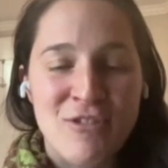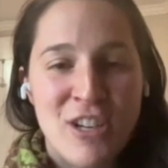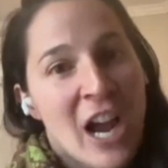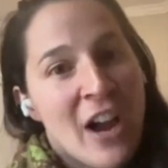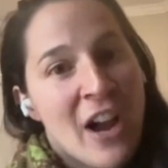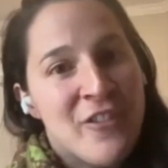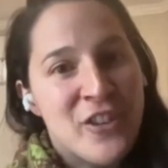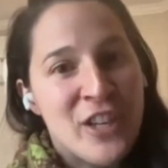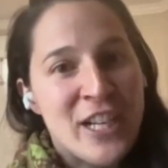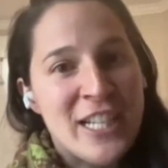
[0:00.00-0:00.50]

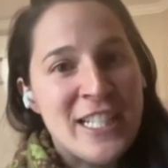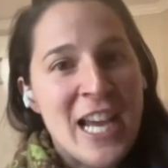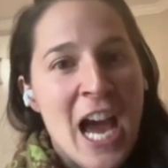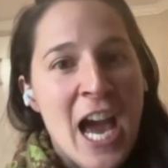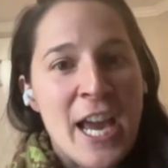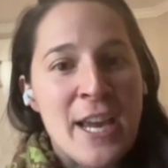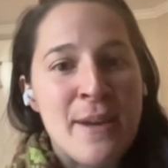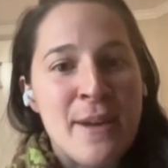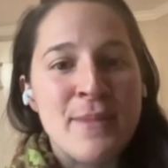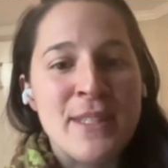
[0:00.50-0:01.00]
recovery
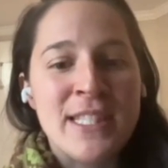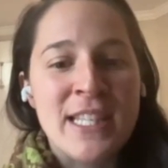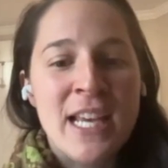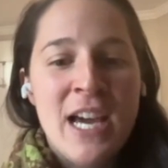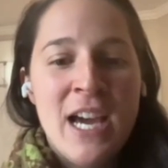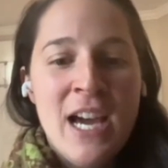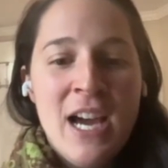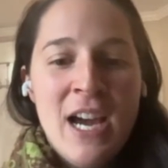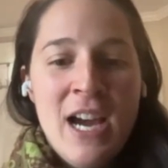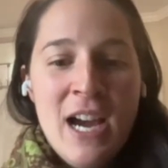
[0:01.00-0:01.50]
times
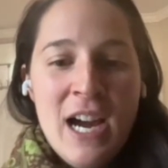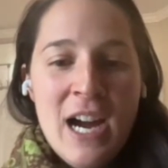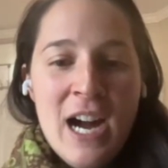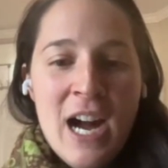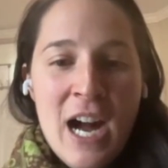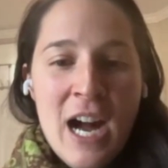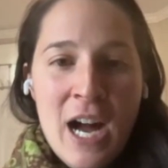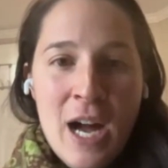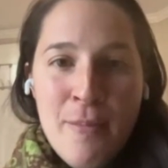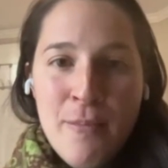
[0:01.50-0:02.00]

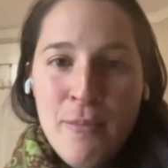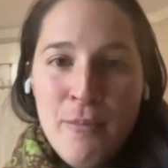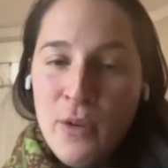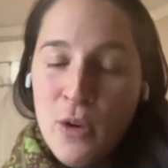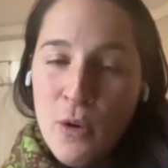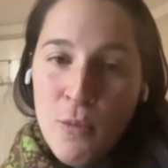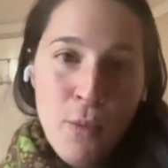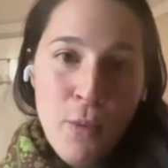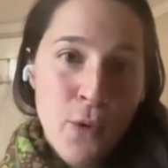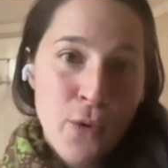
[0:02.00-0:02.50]
um,
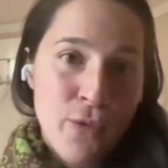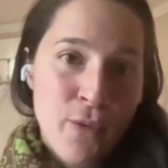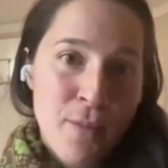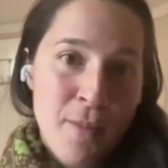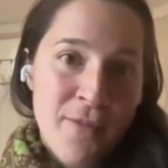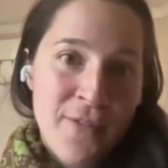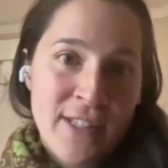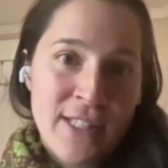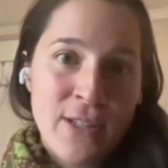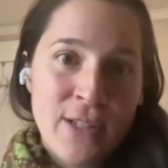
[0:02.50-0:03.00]
you know, both
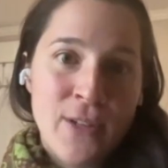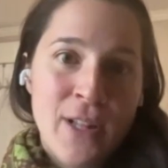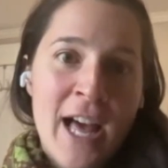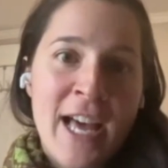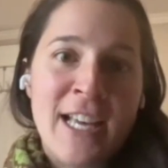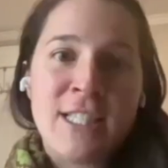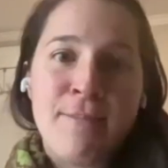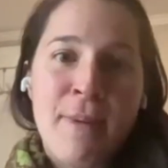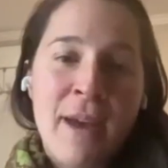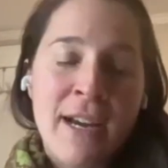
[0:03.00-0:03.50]
from a physical
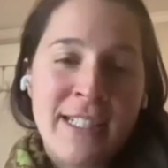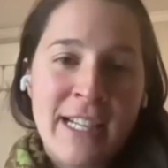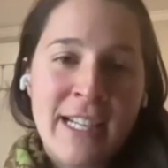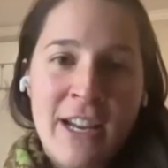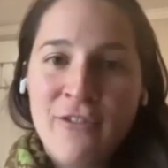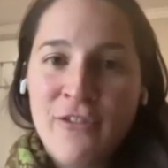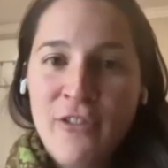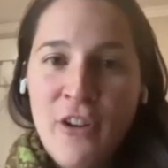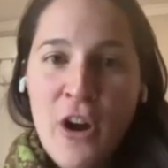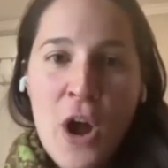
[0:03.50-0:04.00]
aspect
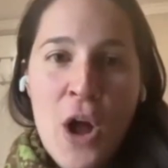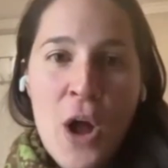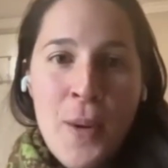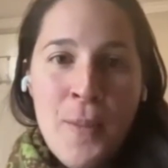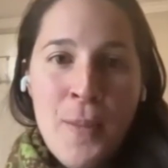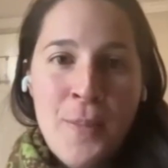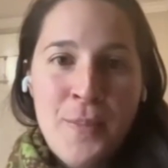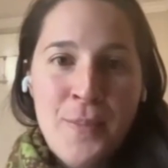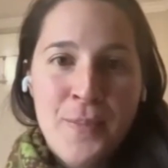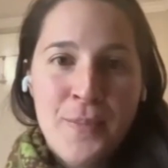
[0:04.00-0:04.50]
and
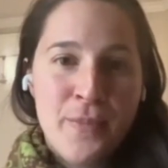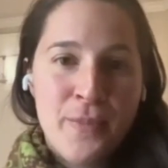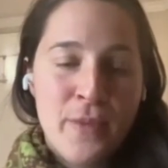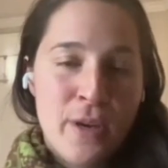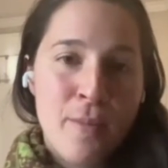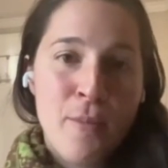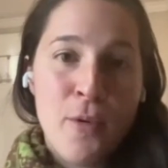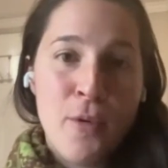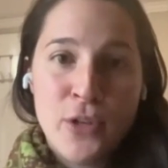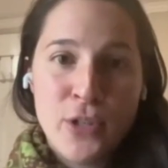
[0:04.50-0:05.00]
from
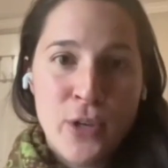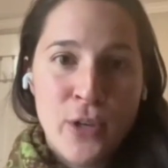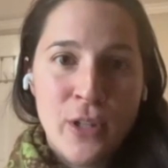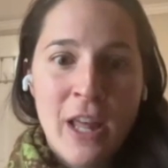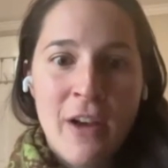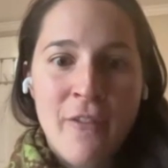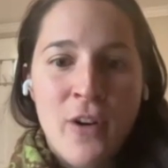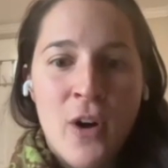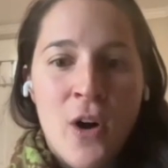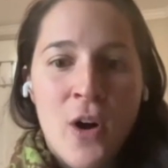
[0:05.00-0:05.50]
an
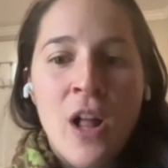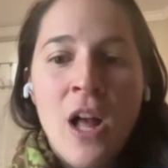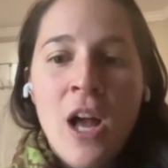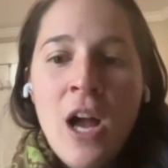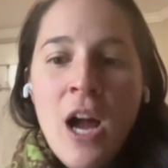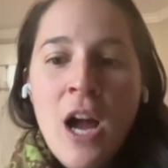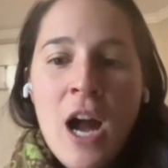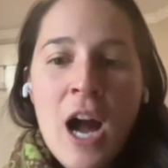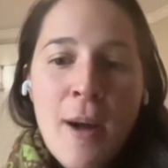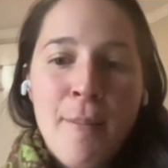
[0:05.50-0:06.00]
emotional level.
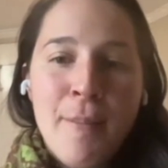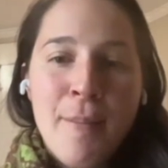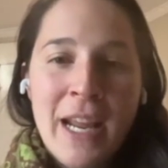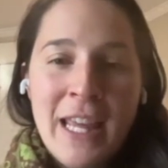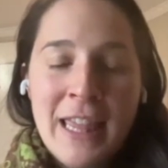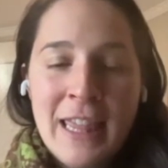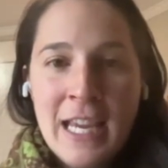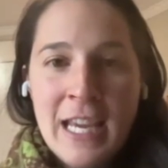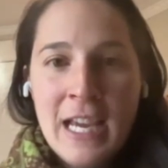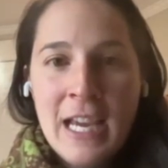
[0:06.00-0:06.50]
Um, but
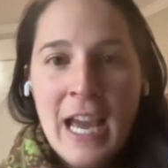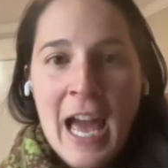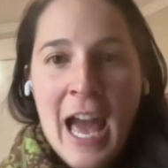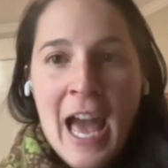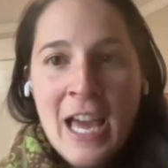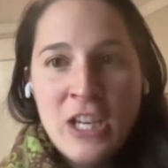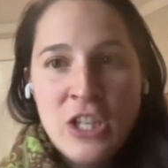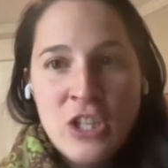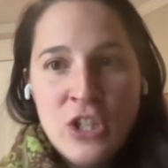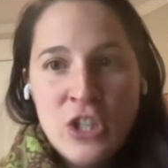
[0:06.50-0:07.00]
I think
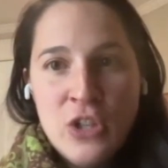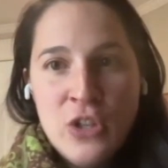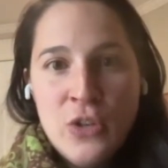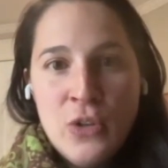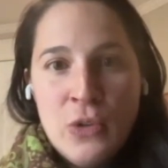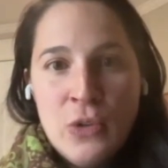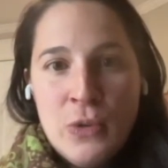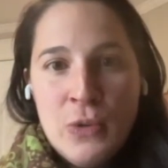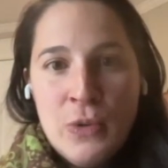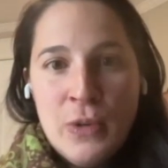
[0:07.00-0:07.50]
as
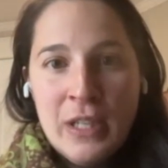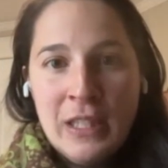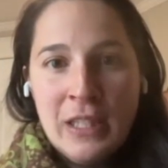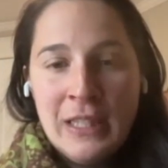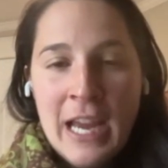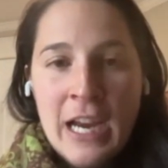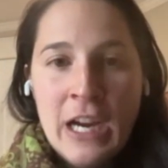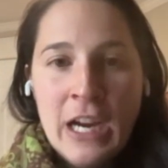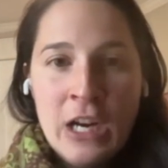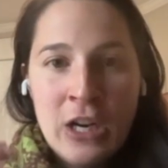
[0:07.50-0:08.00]
you
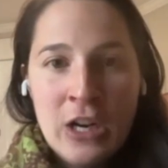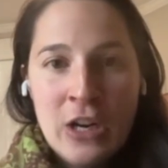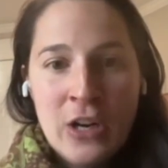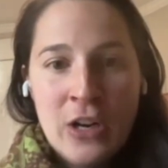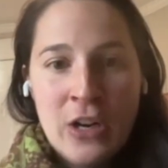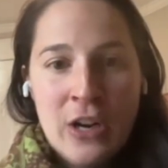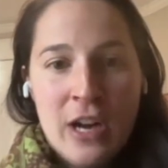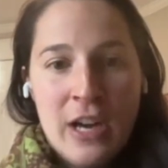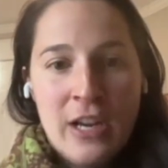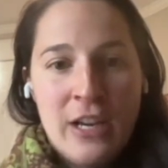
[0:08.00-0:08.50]

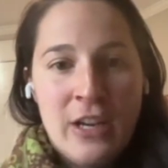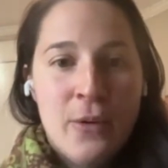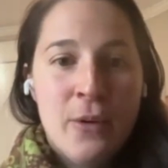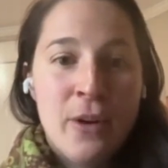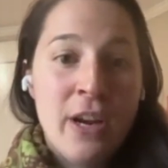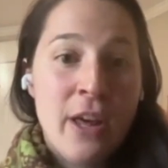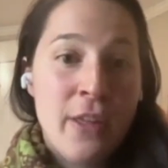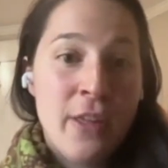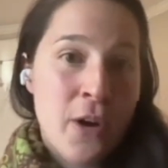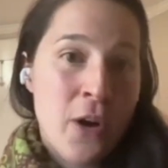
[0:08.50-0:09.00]
layer, you
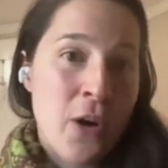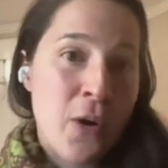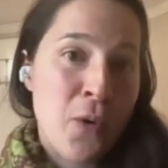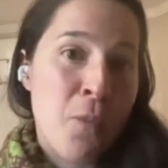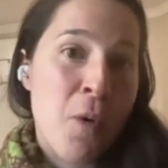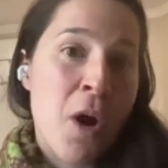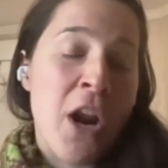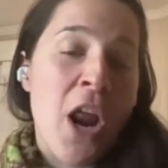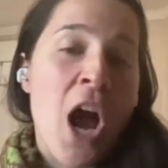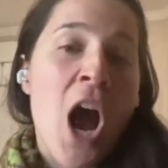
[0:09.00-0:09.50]
know,
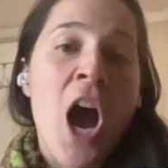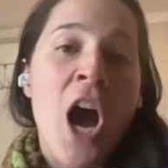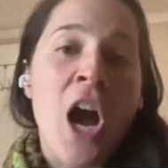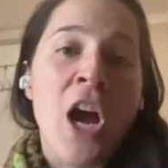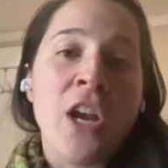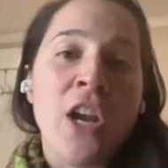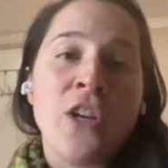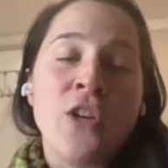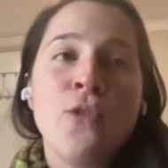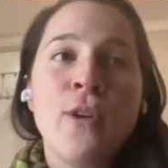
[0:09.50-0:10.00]
another one
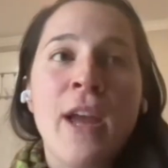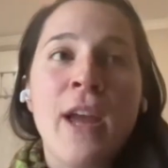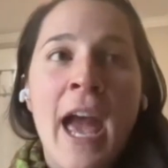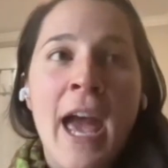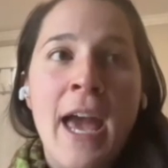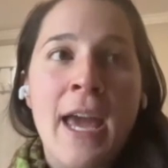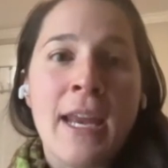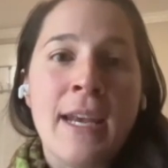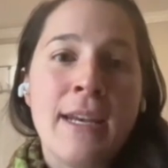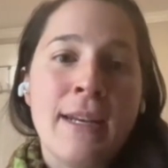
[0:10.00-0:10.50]
on, you
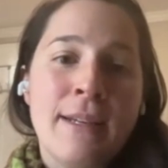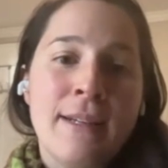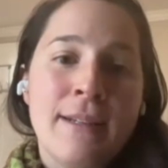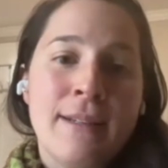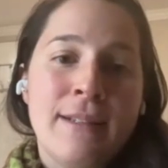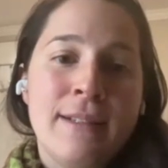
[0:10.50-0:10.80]
can,